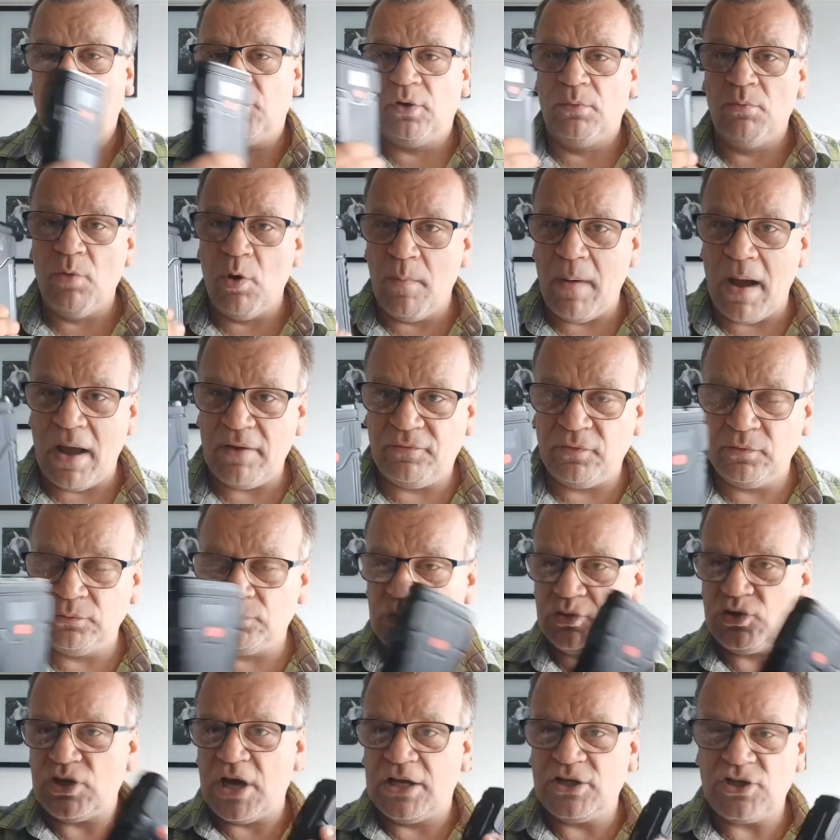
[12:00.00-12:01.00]
your mobile phone, to
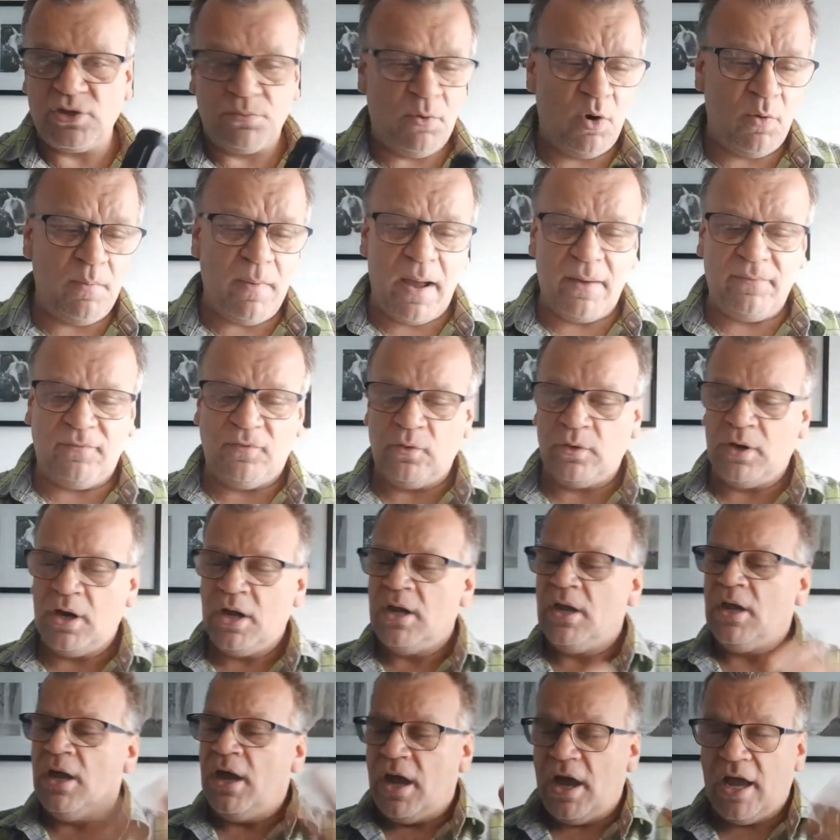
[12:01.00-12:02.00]
charge your mobile phone.
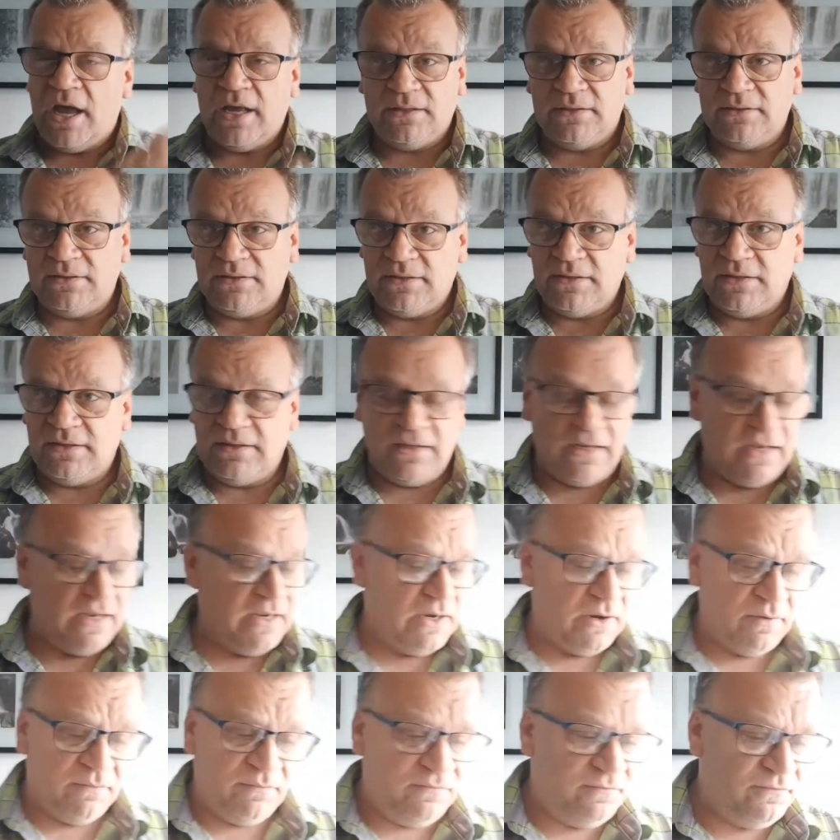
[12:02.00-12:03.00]
And in
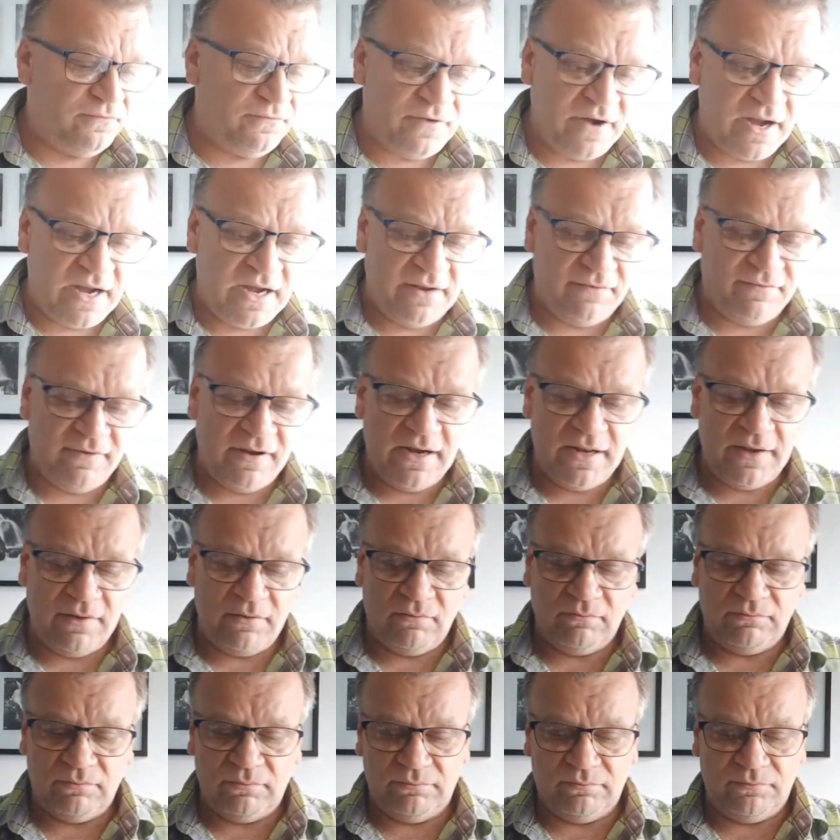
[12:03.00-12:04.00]
a really, really
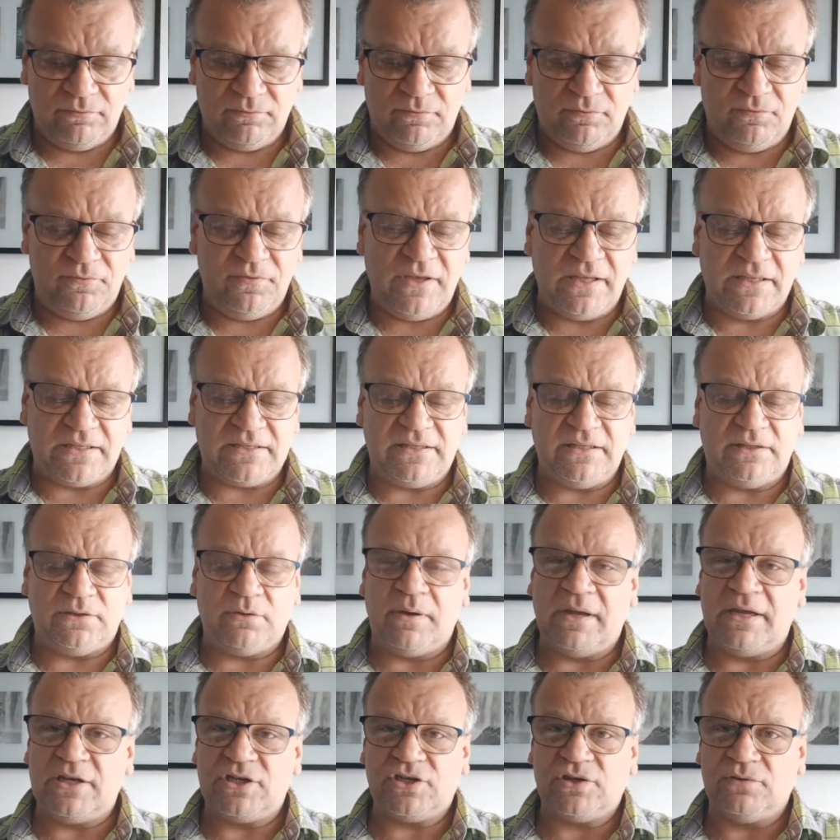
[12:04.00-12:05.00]
weird
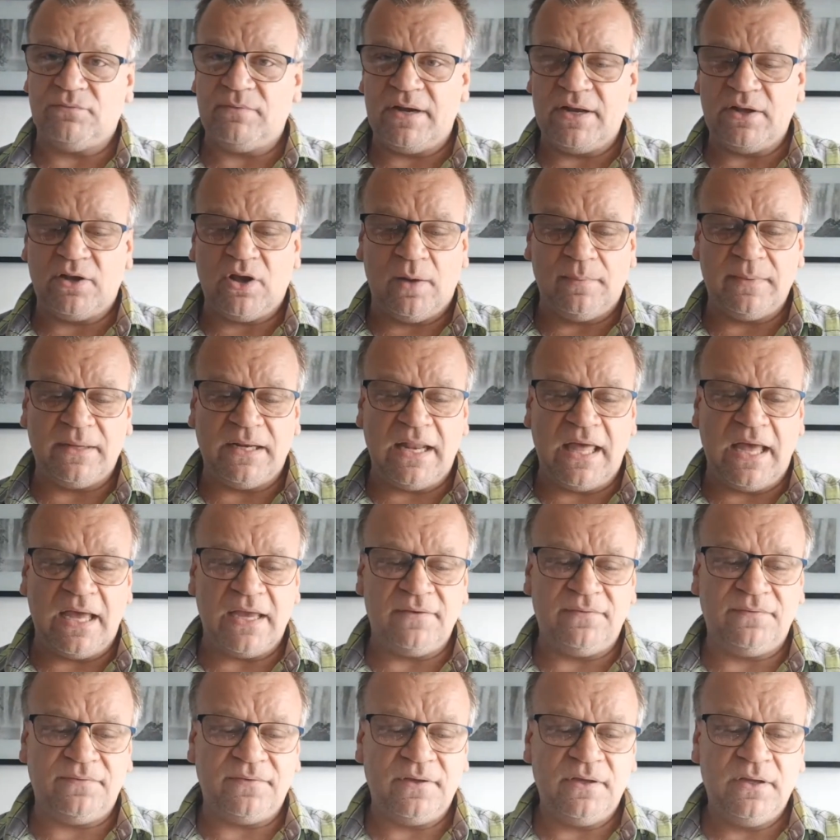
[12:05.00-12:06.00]
situation when you come in
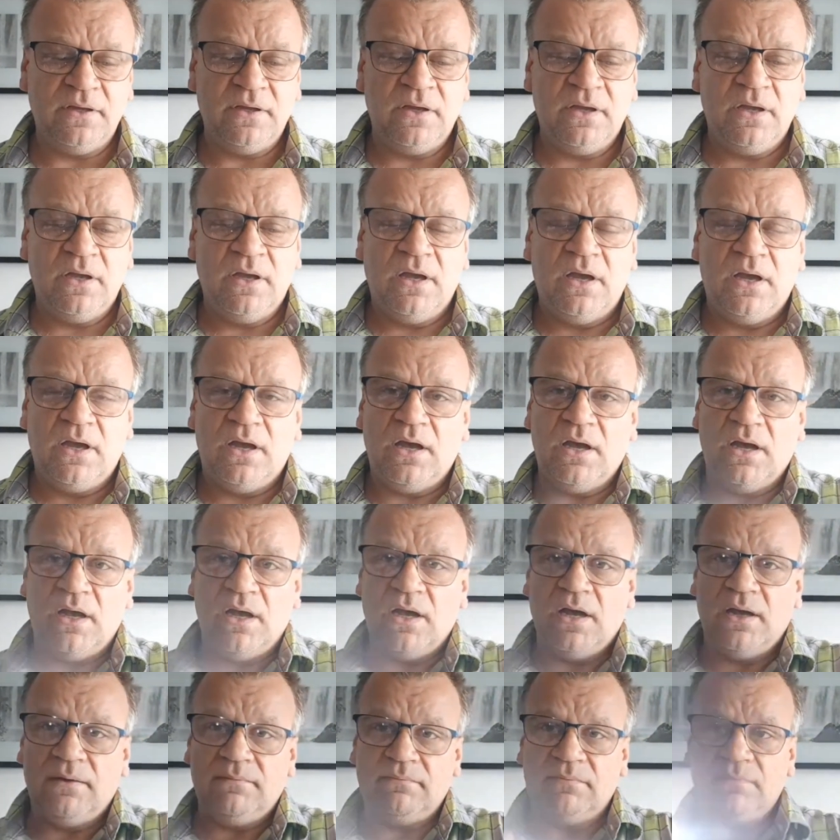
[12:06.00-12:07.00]
life,
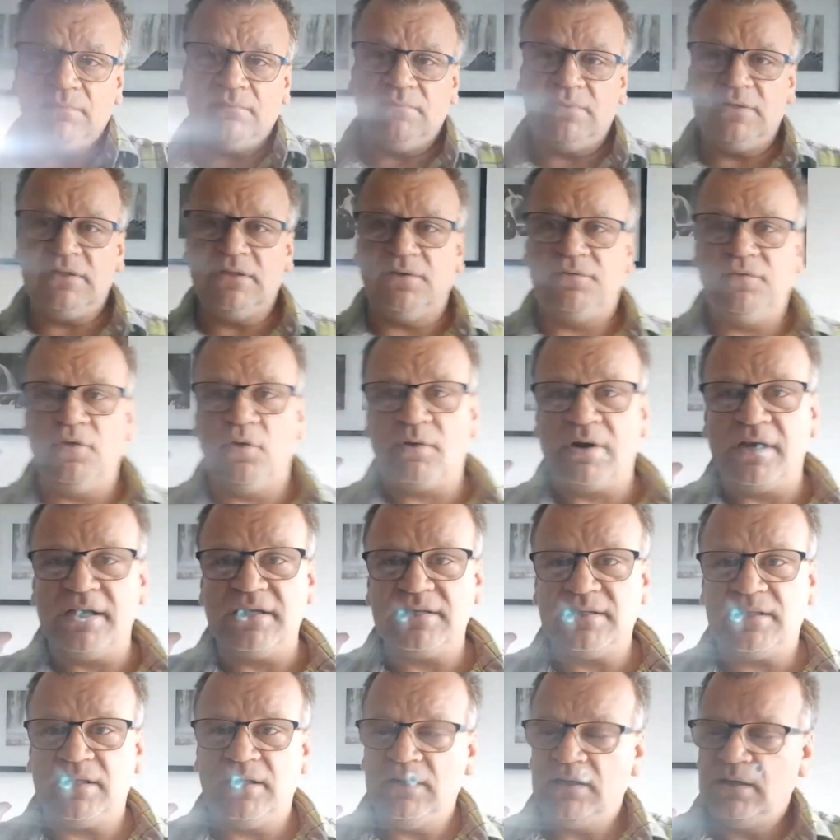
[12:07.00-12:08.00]
in the
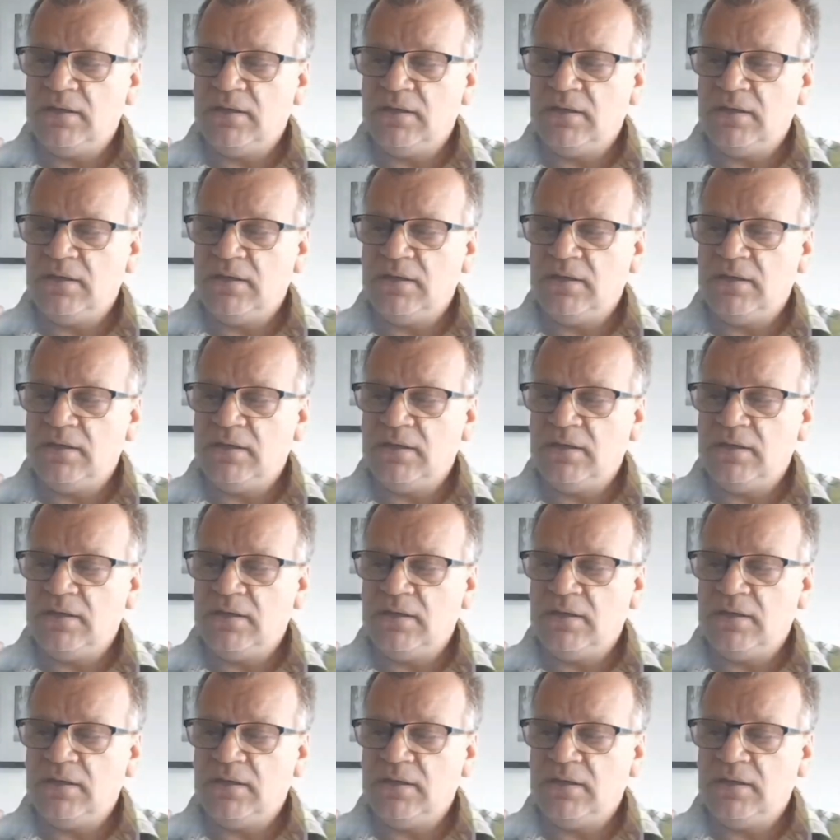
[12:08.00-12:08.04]
forest,